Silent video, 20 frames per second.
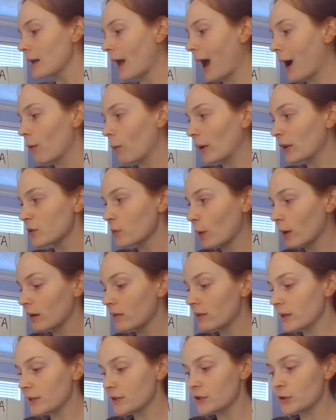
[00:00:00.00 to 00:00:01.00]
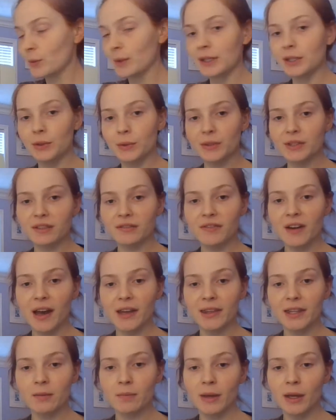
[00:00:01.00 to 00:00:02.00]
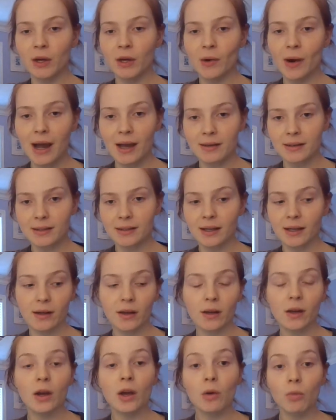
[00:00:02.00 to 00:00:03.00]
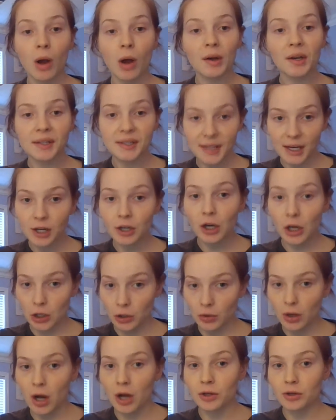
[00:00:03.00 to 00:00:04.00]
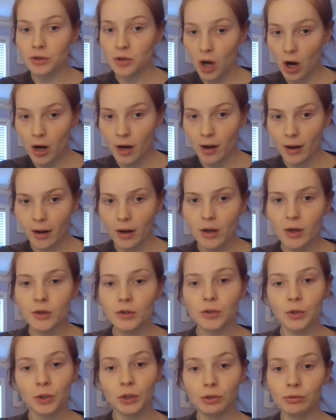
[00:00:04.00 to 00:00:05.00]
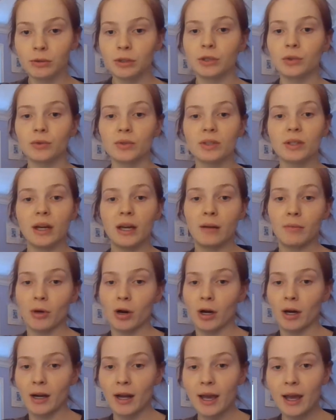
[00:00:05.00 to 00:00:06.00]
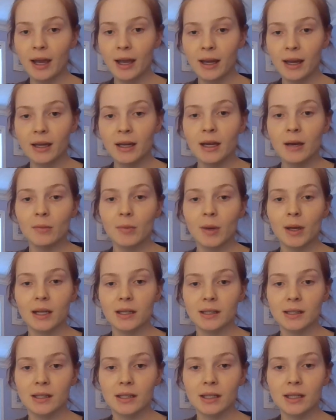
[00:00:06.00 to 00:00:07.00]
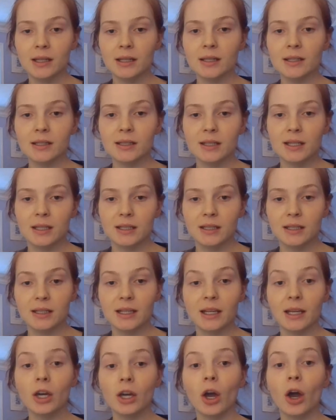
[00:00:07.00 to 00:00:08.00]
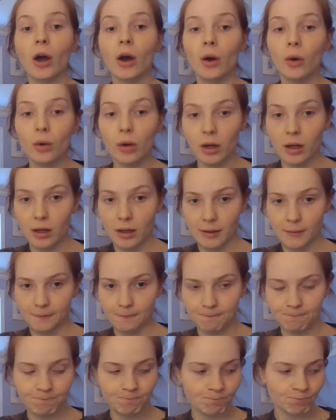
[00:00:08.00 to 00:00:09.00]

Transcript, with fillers: Now, which one of these do we use to find the amino acid? Well, it's a codon chart, so you would use the mRNA because this is the codon.